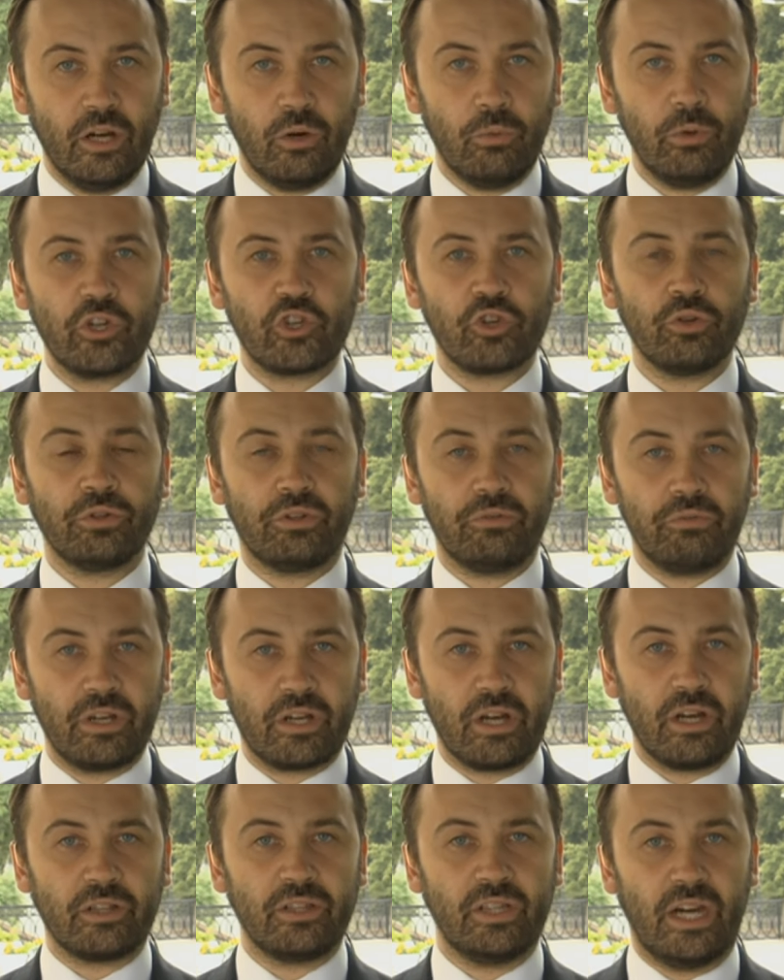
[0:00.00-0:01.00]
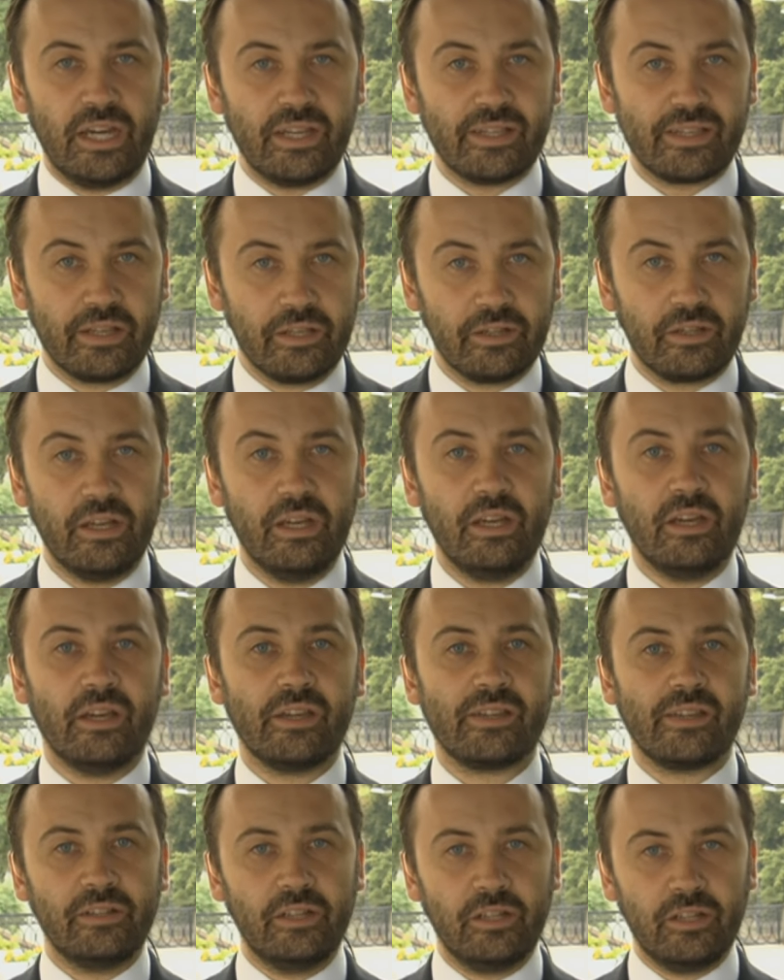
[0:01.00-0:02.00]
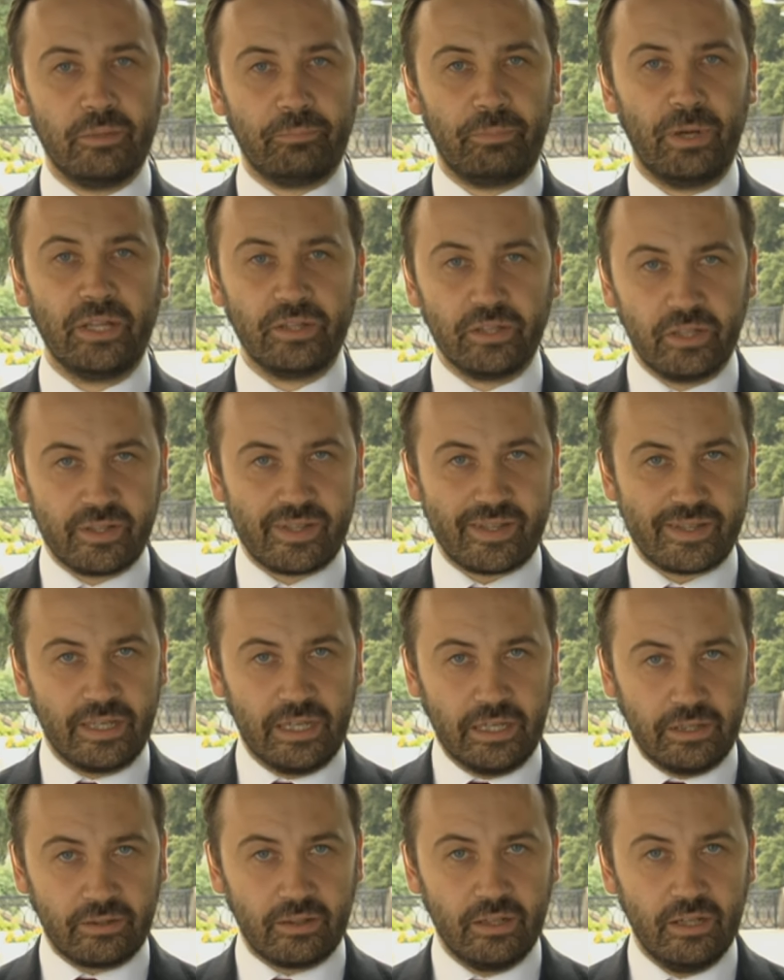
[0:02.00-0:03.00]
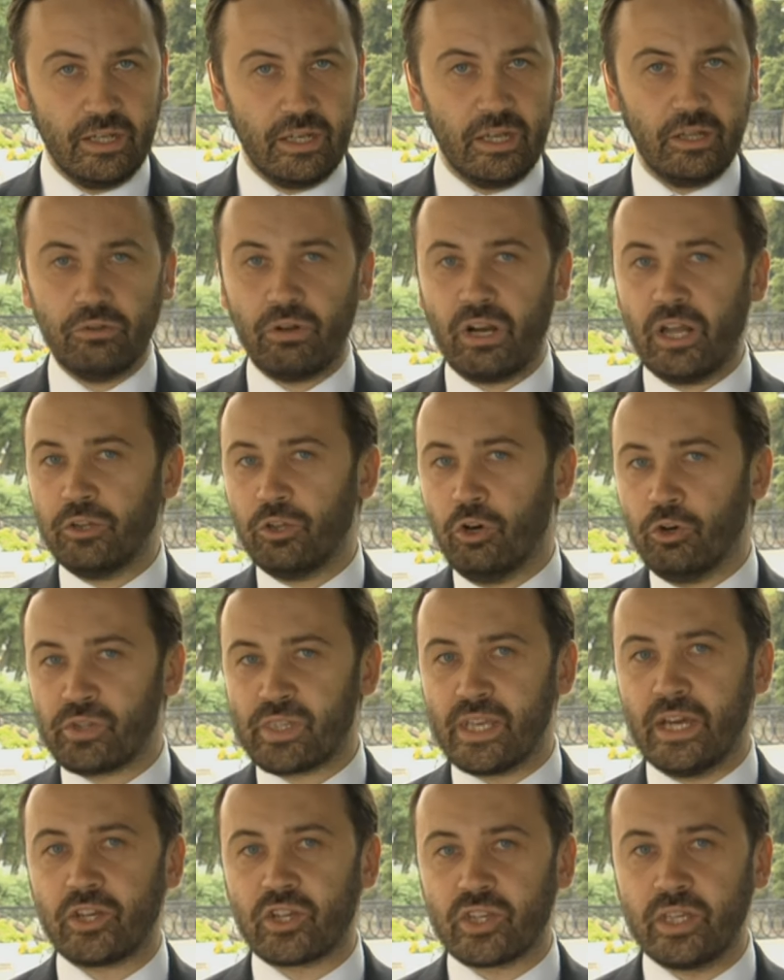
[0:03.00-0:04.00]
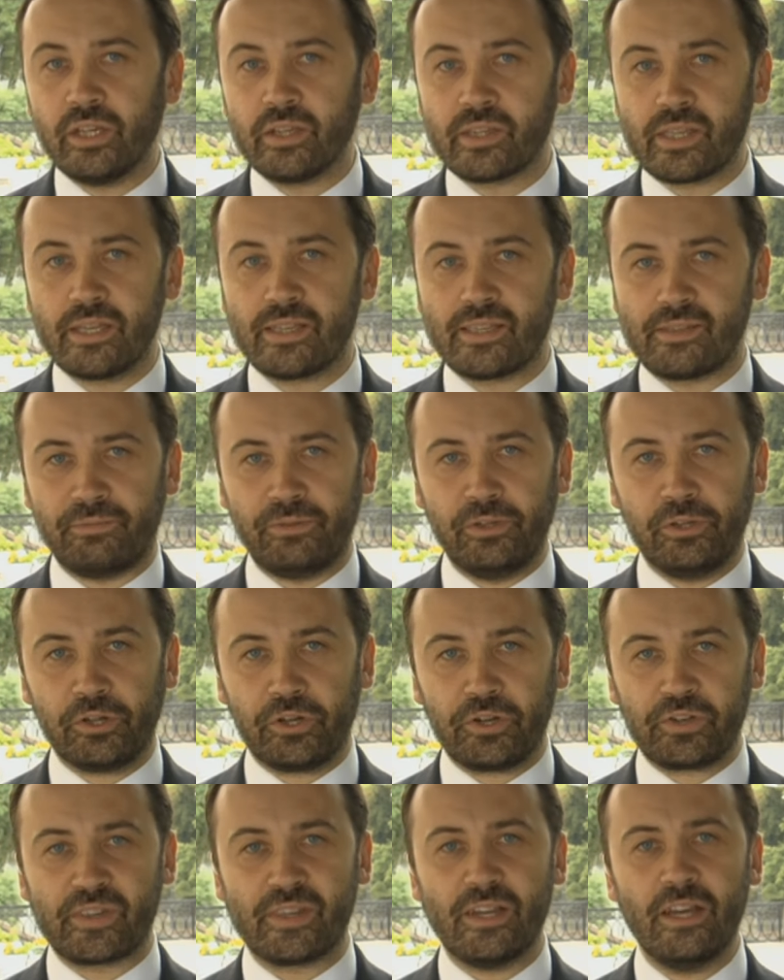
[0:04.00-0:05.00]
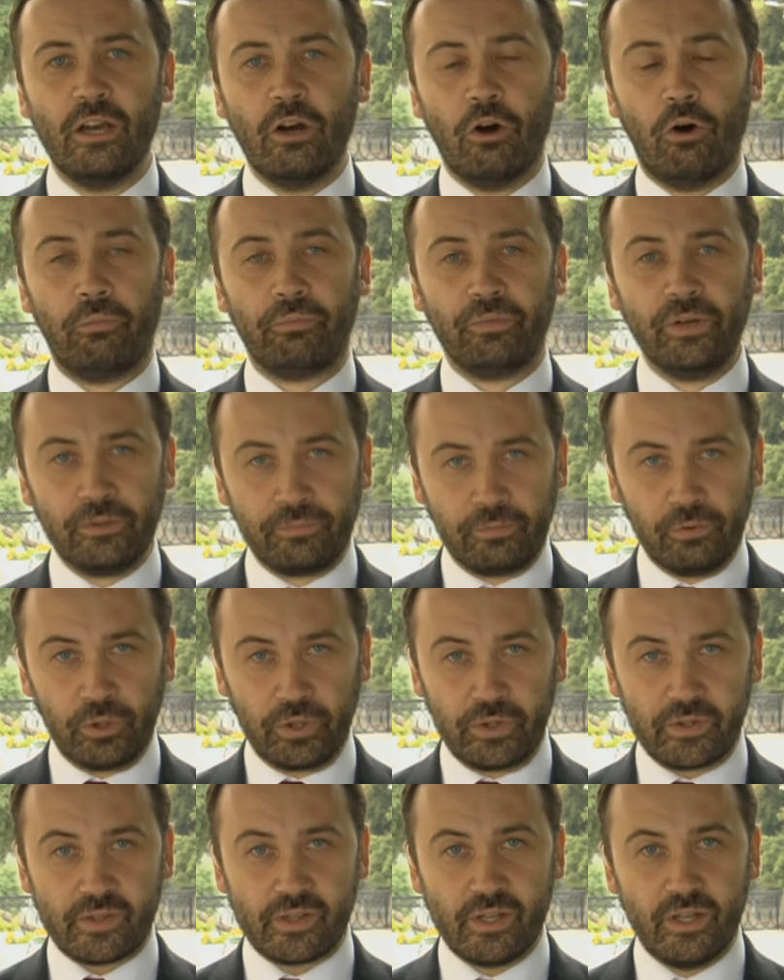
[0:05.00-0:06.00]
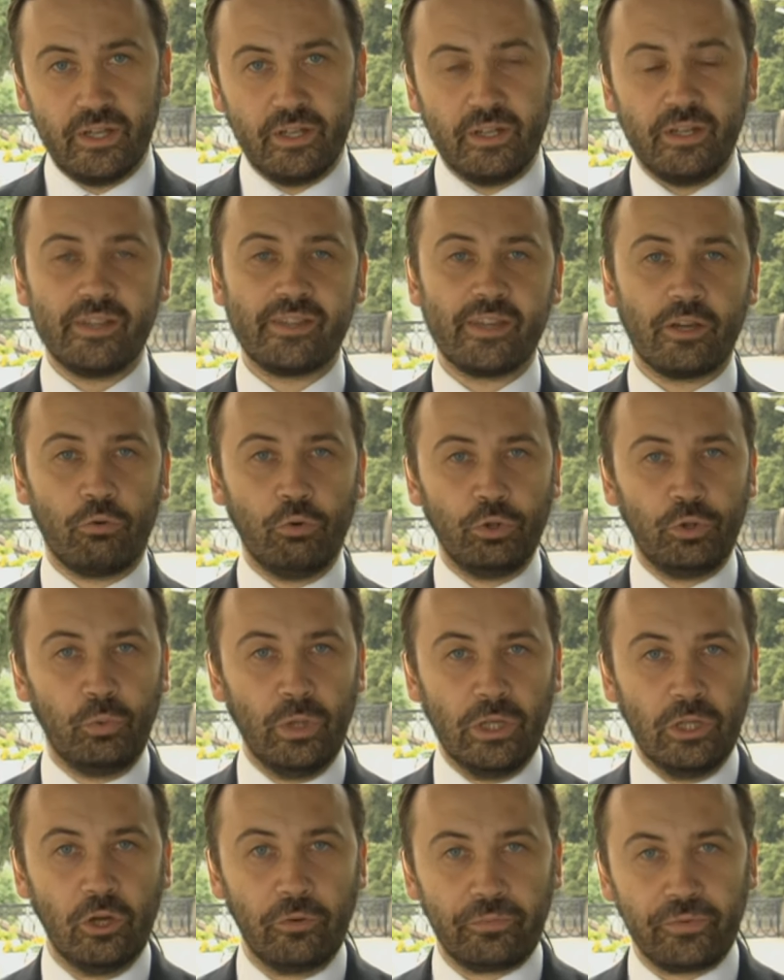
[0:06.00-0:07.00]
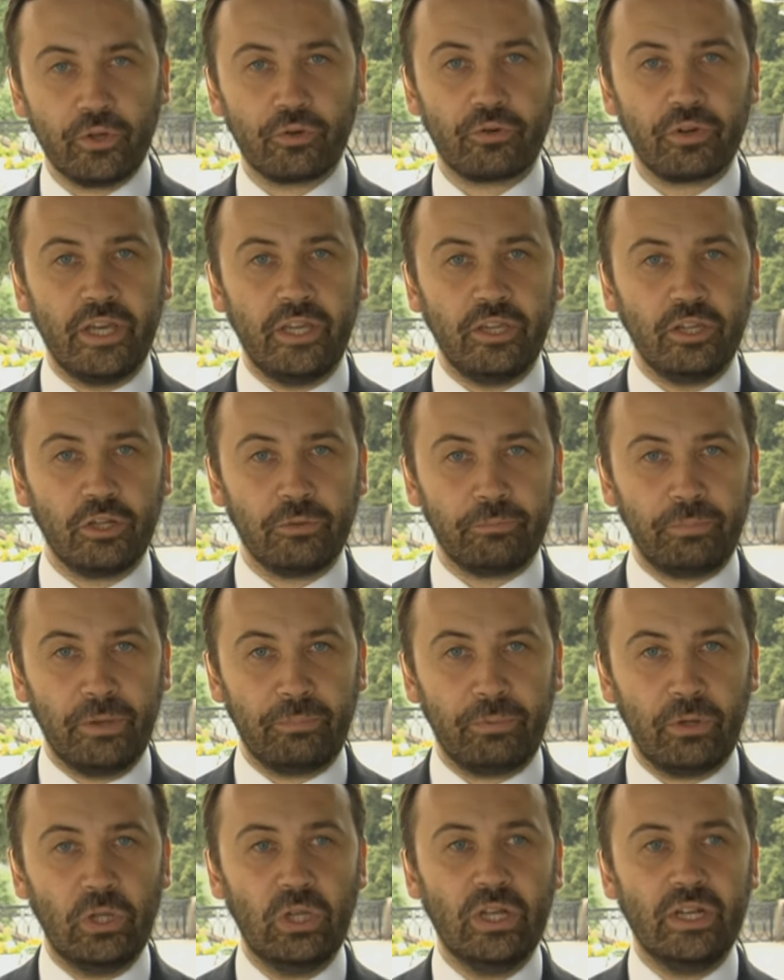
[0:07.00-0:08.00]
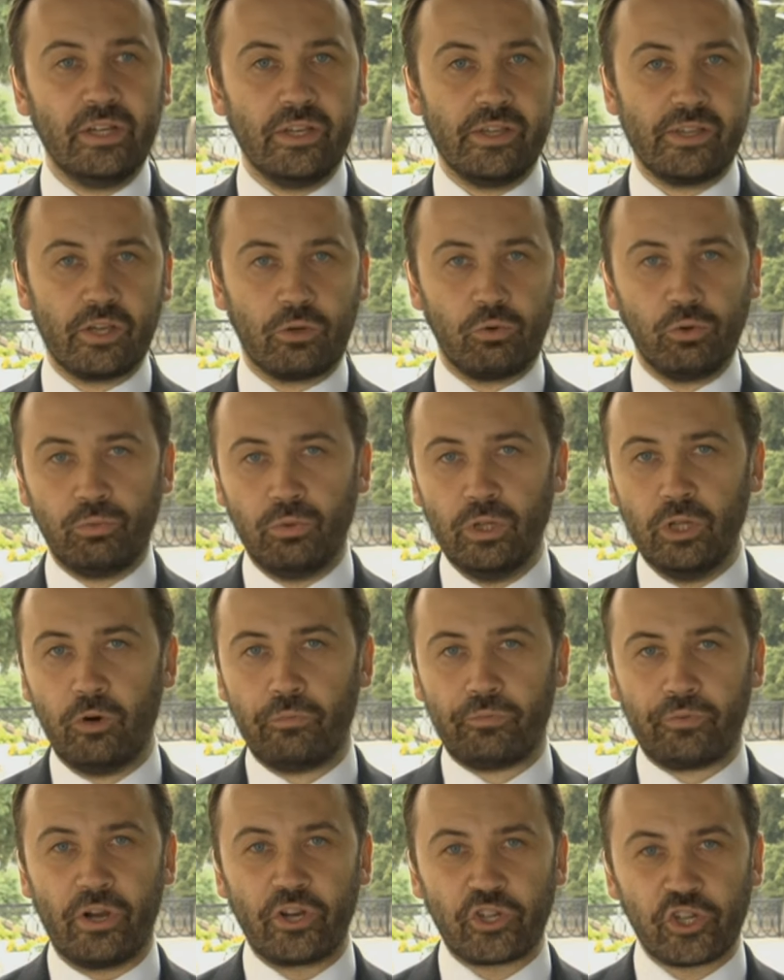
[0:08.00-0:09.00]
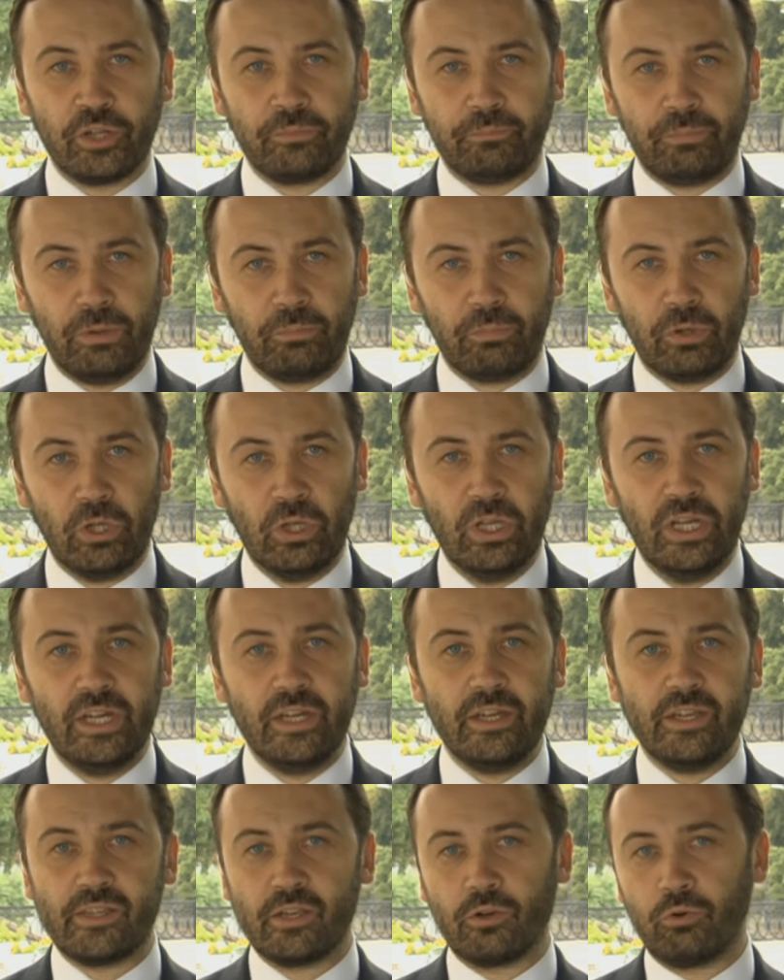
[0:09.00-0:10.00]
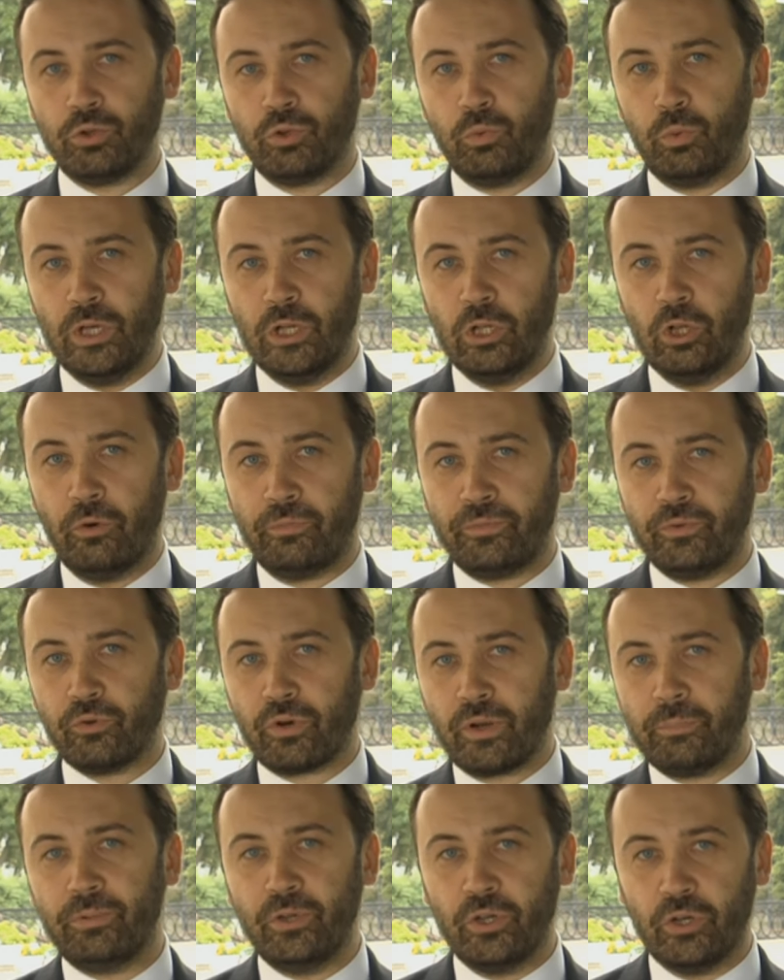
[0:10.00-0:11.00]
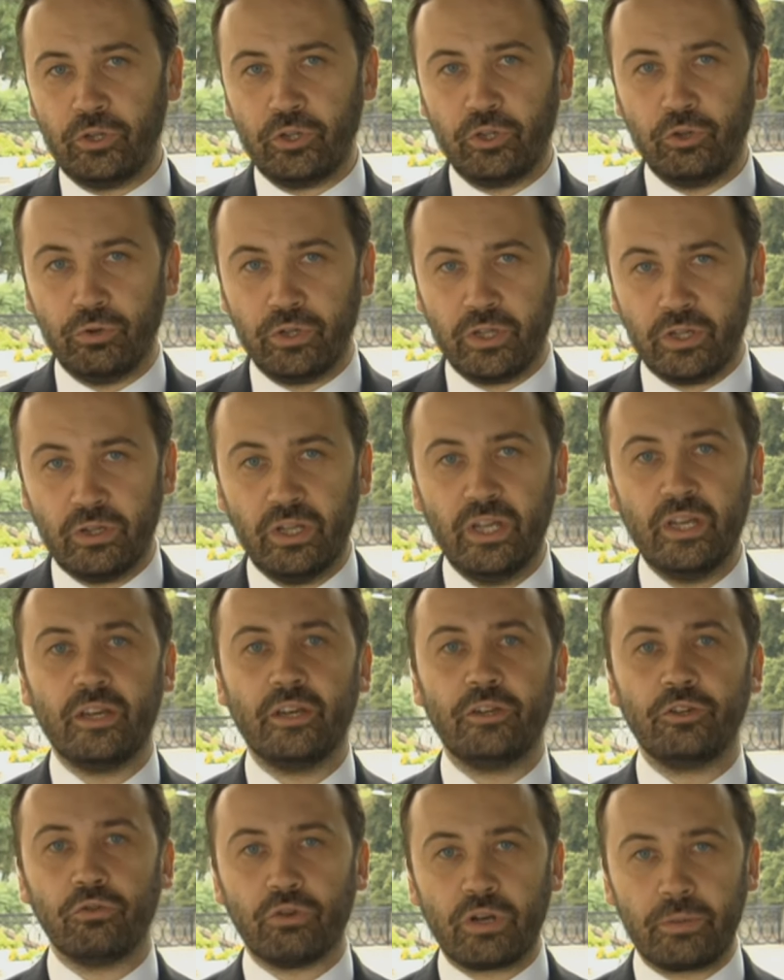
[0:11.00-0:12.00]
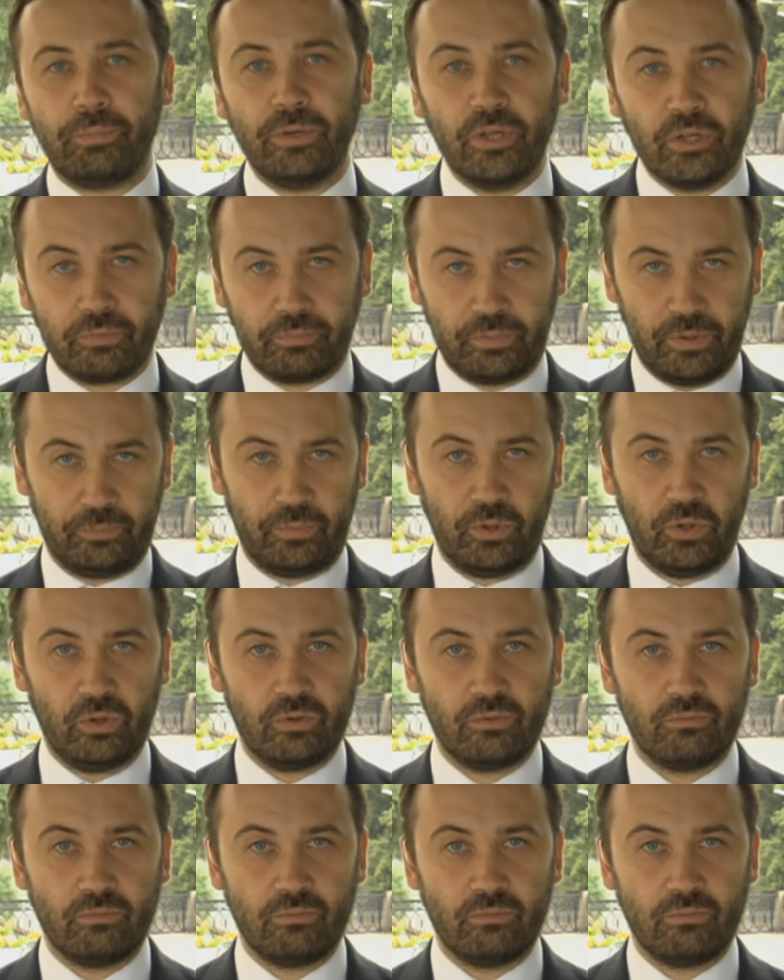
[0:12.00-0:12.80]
We should recognize it as an independent state. And there are no such things as fears of influence. Is the goodwill of Ukrainian people, is the goodwill of Russian people, is the goodwill of European Union and European people.